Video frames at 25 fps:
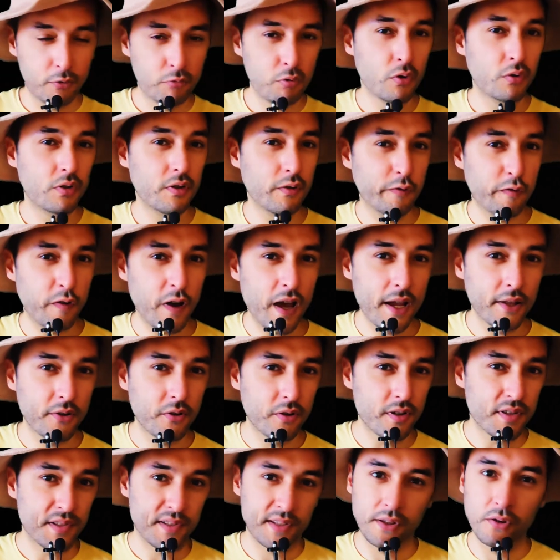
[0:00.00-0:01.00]
It will define
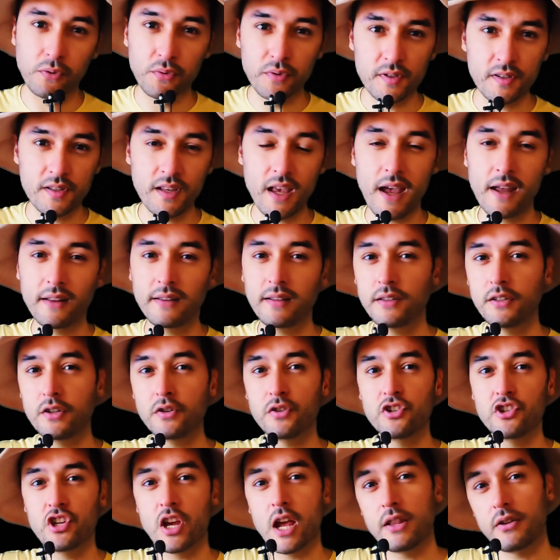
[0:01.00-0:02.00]
your skill set and
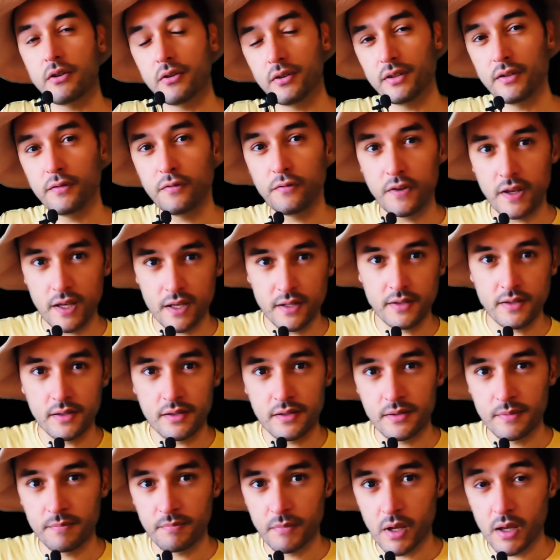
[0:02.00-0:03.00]
your general
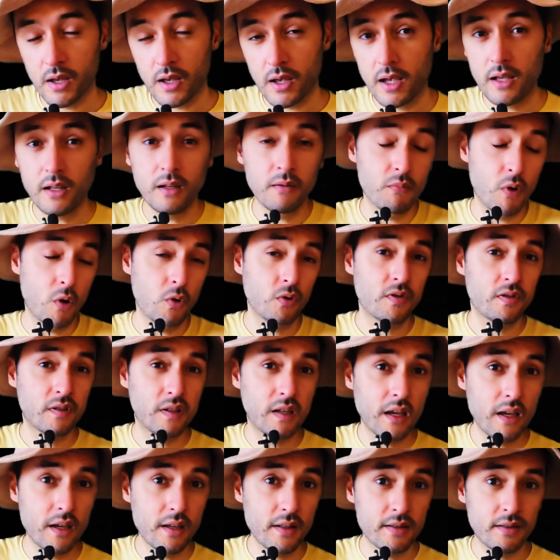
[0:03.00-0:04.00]
defense, and in most
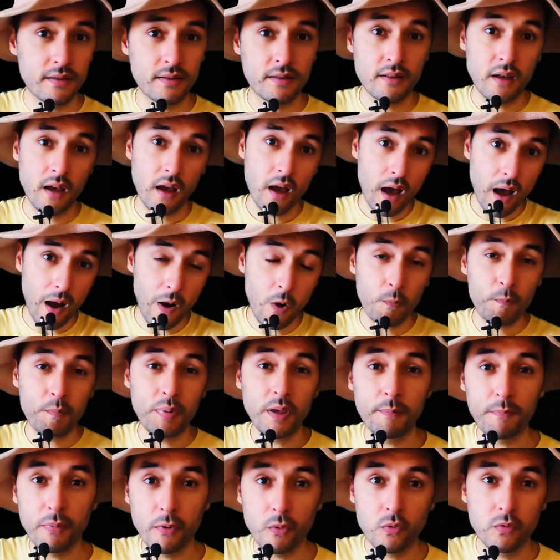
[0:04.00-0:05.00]
cases, how
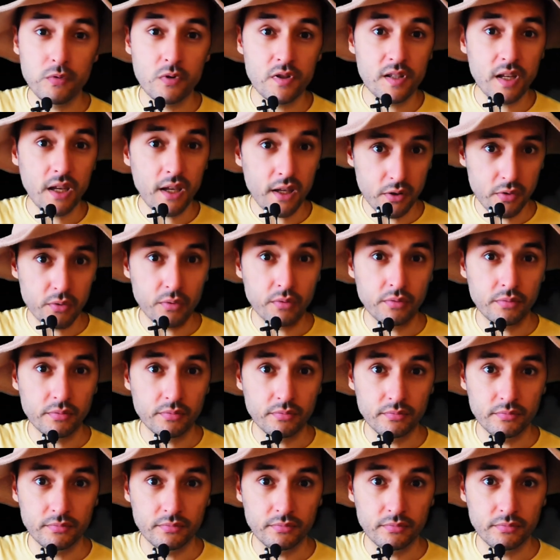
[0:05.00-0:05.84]
people see you.